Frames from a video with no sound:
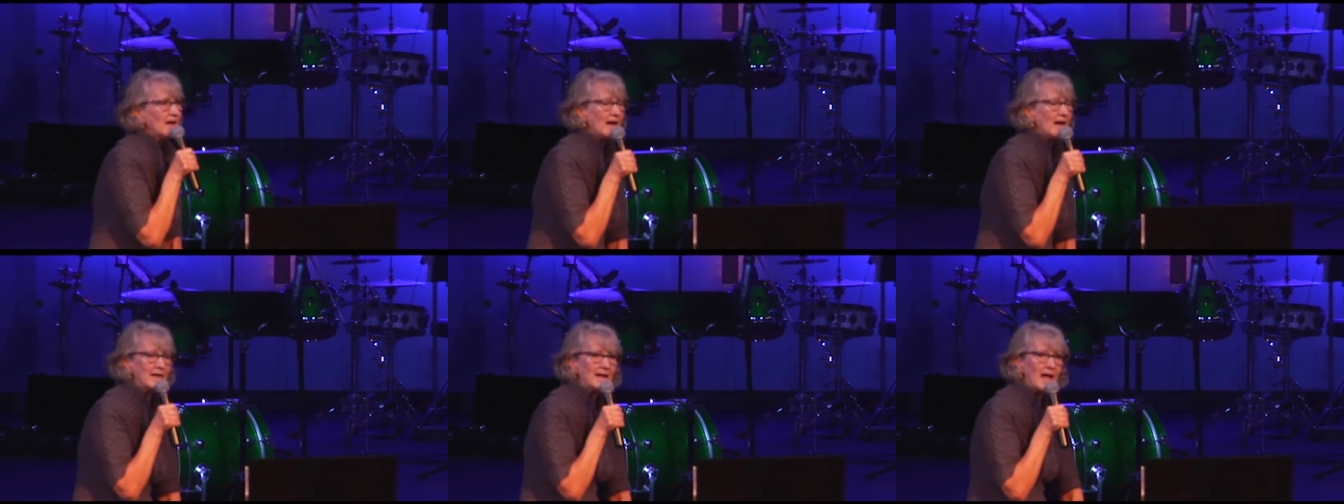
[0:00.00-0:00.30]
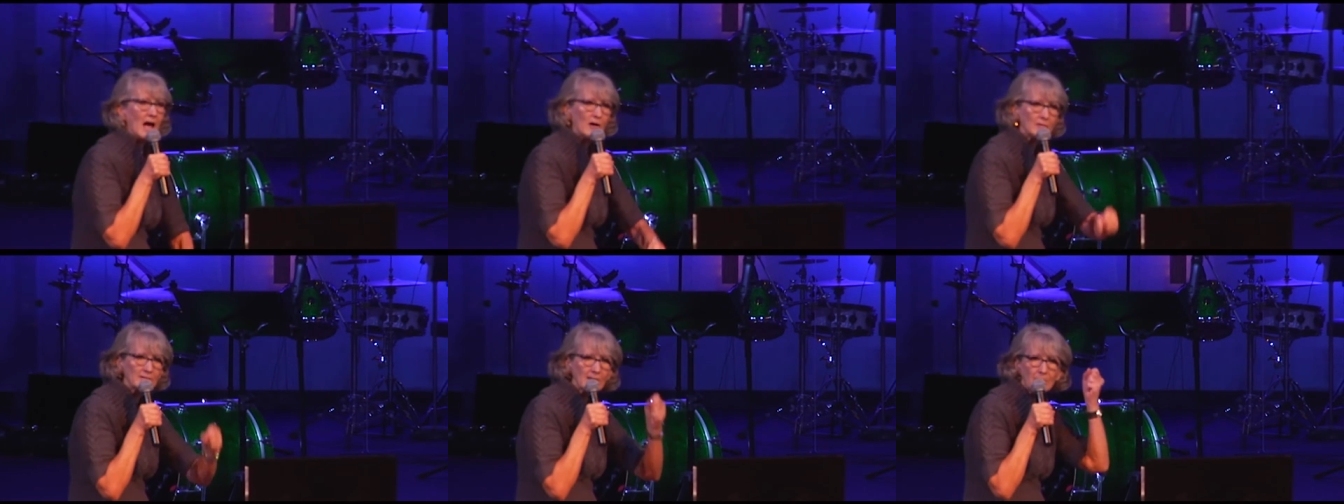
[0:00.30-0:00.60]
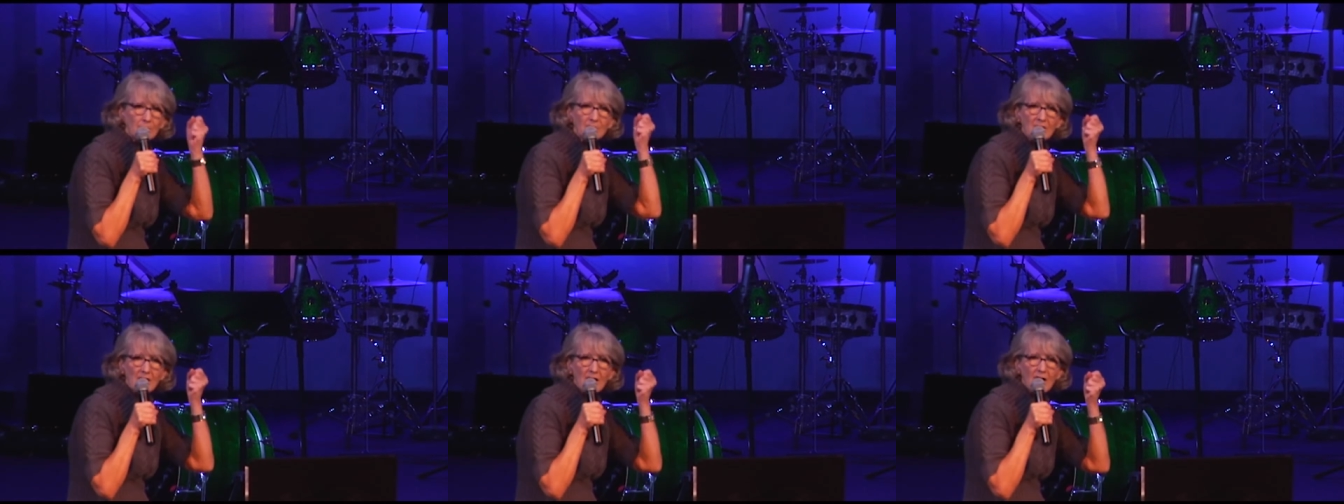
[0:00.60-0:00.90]
and held
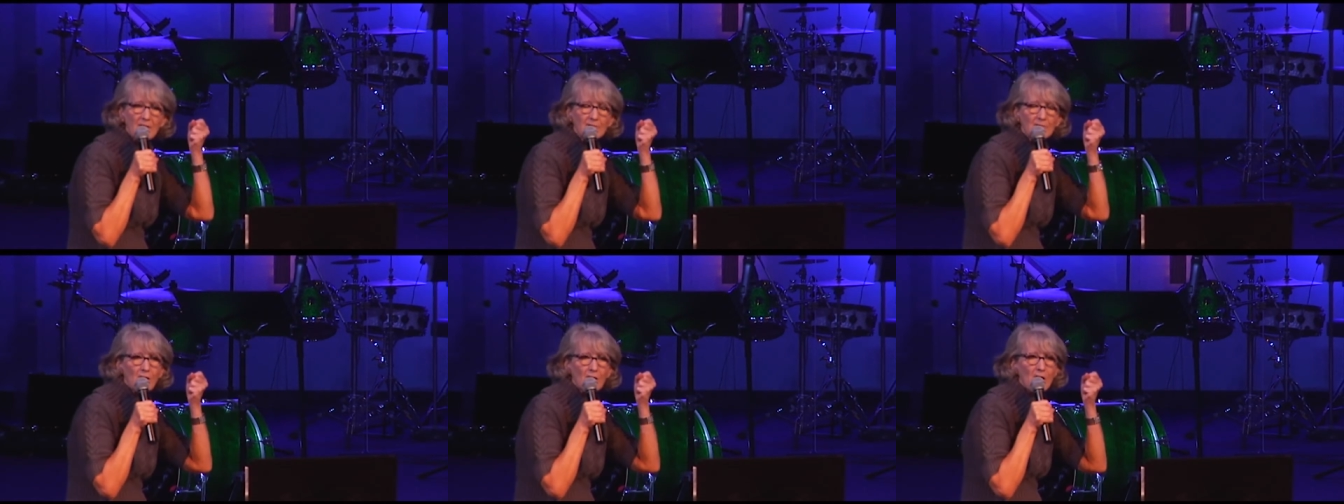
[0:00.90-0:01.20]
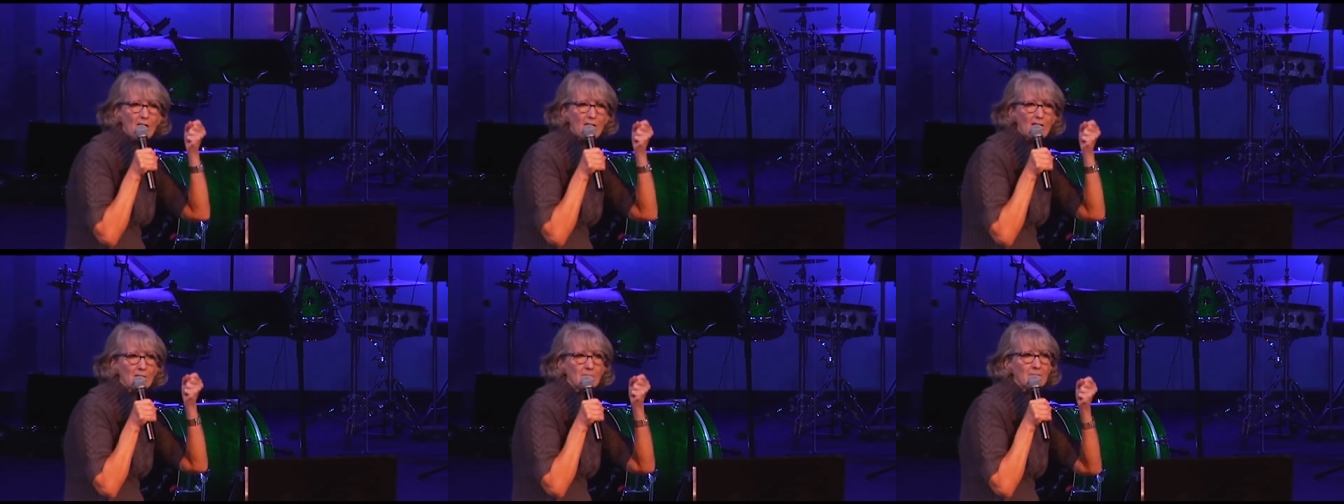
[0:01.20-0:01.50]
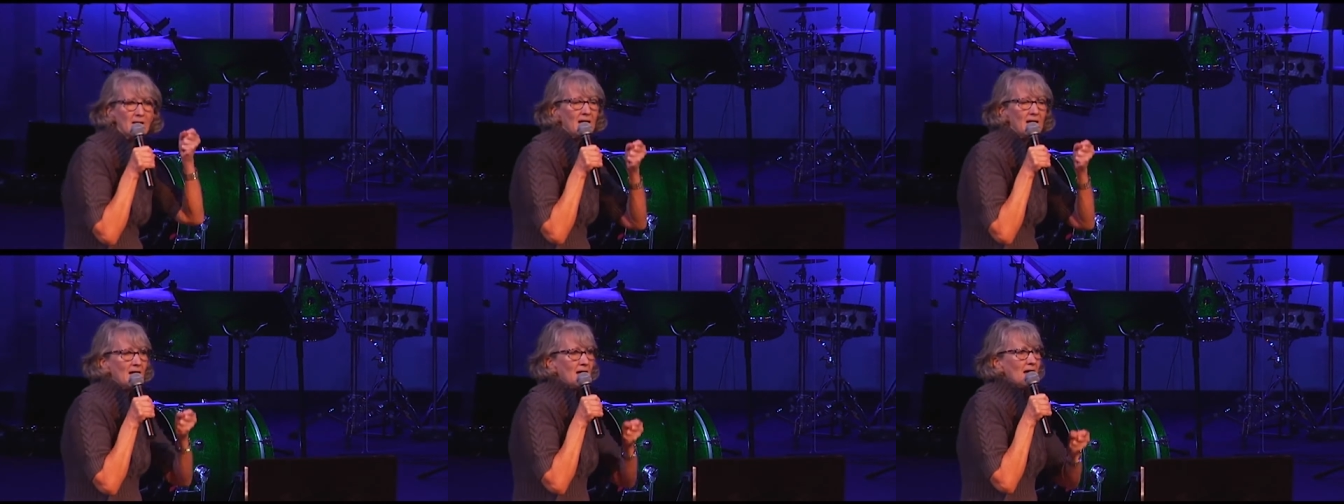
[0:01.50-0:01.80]
up the other arm.
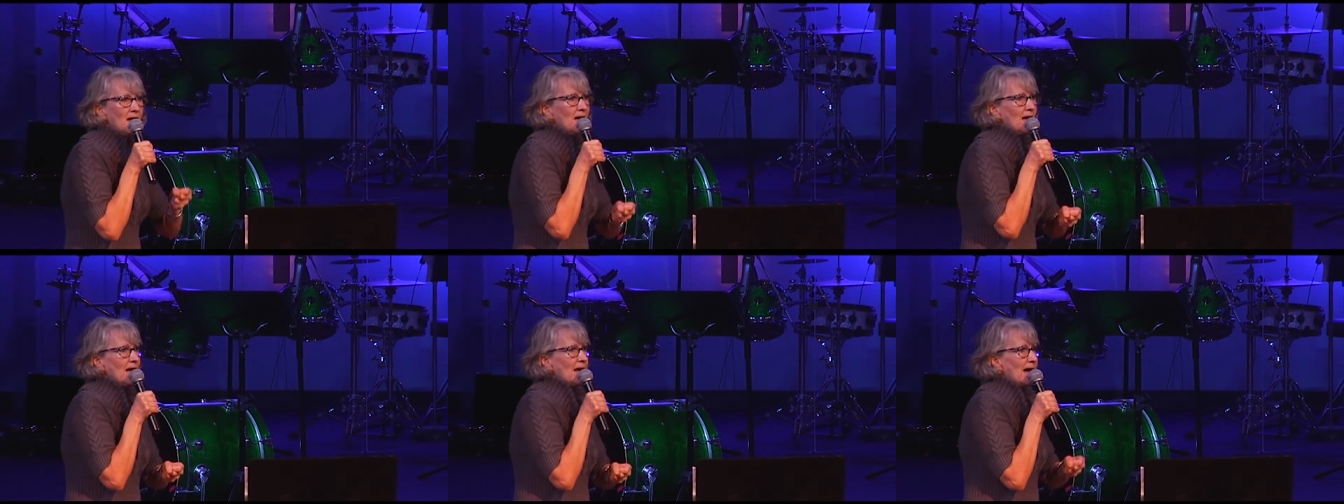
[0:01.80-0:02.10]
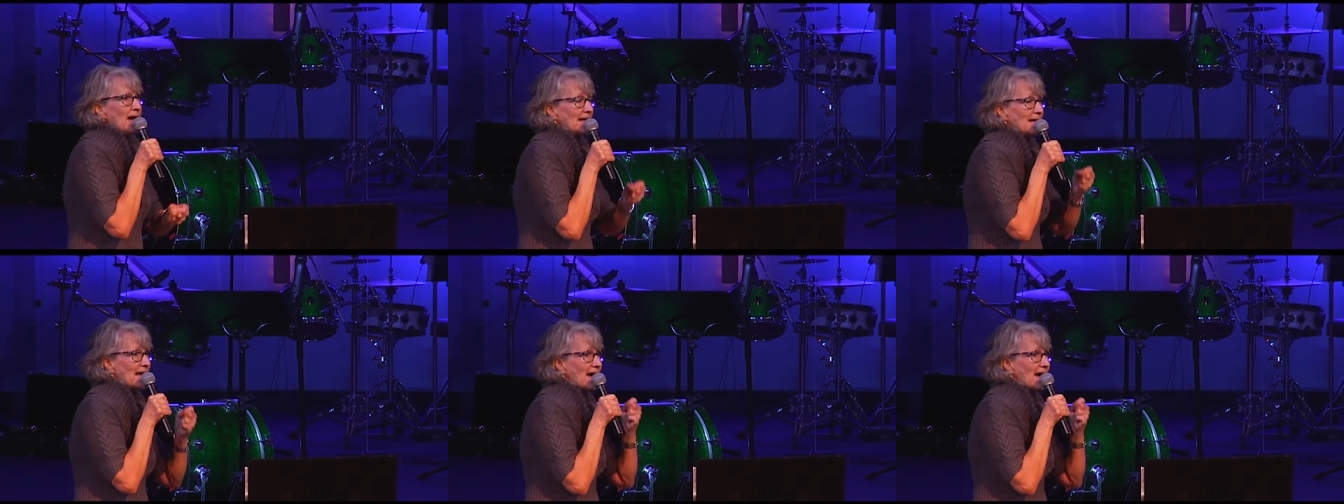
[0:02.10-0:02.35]
And